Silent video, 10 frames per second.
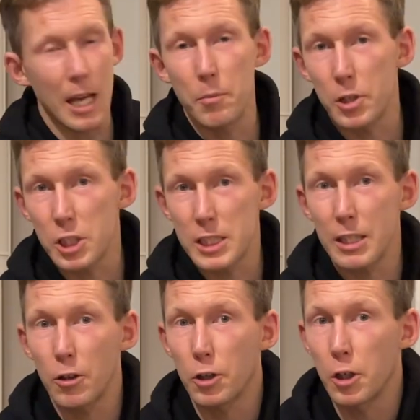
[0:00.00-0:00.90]
but
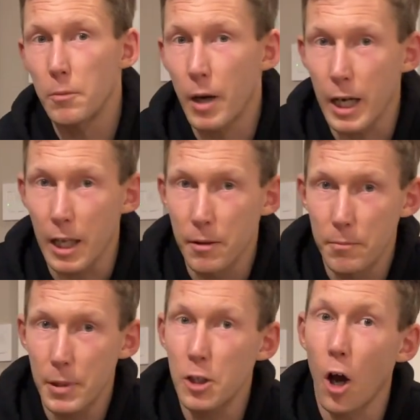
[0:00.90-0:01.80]
still good money
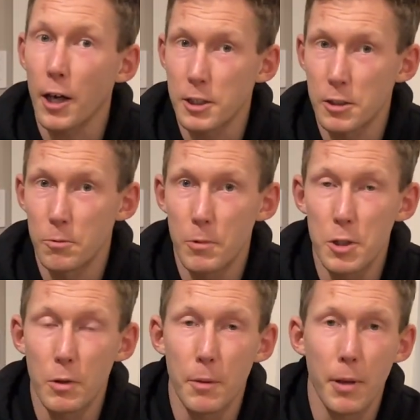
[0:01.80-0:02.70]
but not when
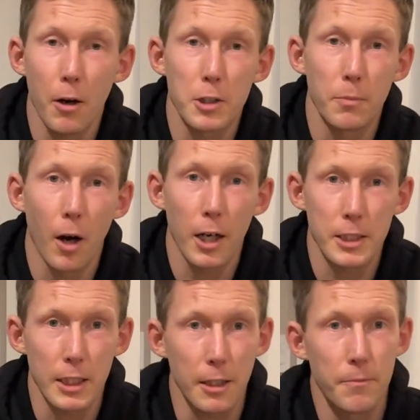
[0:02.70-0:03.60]
you compare it to
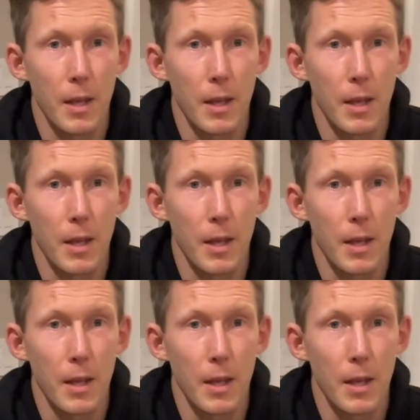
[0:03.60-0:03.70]
boxing.